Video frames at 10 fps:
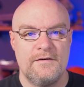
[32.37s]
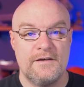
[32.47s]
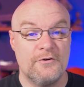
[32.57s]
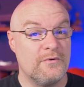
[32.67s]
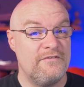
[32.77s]

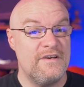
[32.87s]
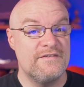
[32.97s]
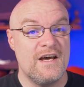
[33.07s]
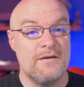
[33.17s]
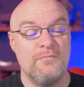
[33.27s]
Yo,
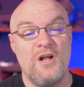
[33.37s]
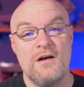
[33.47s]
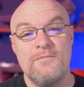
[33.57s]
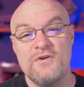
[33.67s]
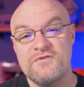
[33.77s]
Raviv's got a
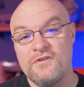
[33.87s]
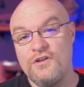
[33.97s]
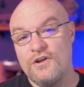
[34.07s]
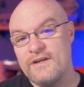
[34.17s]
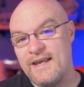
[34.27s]
blog post
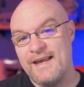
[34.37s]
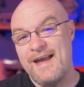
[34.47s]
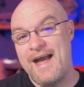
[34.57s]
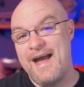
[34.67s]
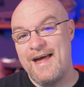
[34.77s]
looking
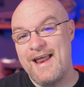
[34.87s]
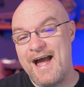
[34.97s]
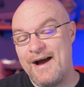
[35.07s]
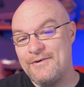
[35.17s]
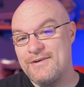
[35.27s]
at
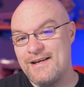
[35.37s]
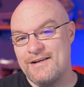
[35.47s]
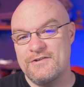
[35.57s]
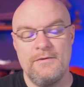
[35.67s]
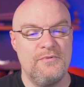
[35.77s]
how you can
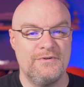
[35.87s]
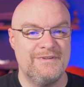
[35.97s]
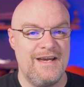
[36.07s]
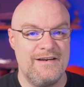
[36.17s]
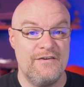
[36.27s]
actually pull
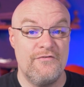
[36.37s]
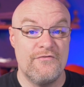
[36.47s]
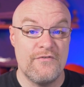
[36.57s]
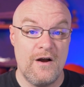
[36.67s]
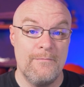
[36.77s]
data
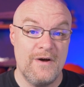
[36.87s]
from